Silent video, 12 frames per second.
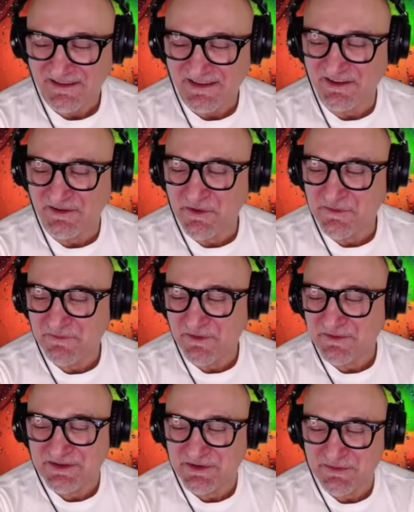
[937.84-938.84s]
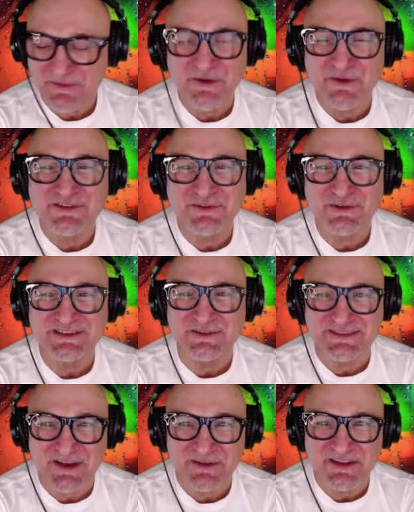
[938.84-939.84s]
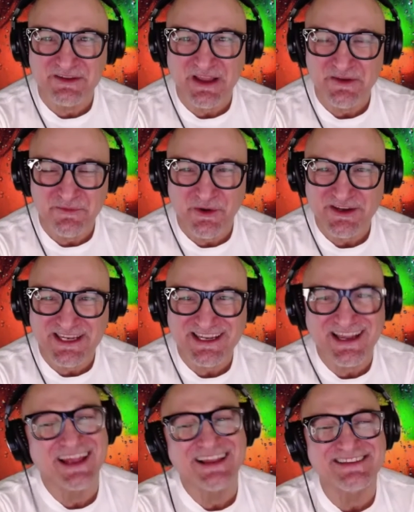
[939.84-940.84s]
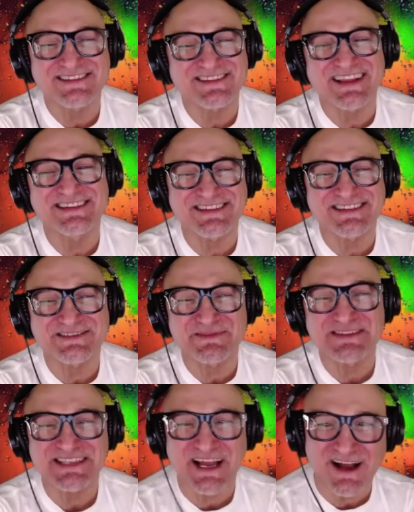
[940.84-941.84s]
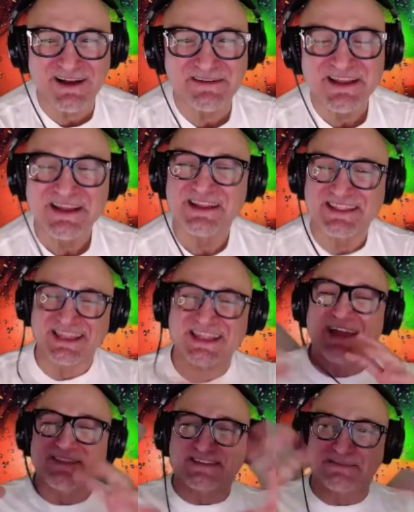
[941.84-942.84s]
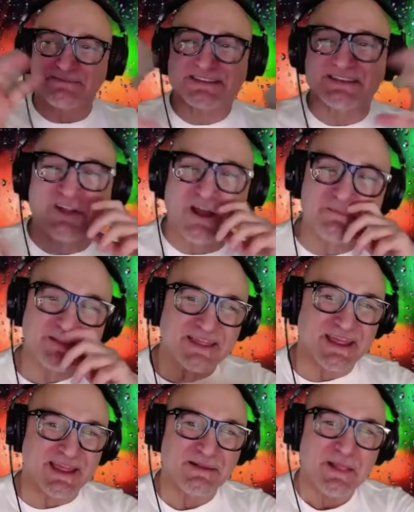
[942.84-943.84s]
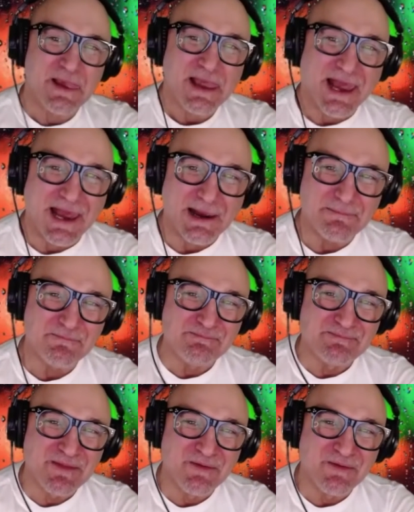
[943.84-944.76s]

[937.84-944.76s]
you know, who, what are you doing? Who are you talking to? Is that you, are you working? And it's it's this bizarre thing how there's a misalignment there. Um,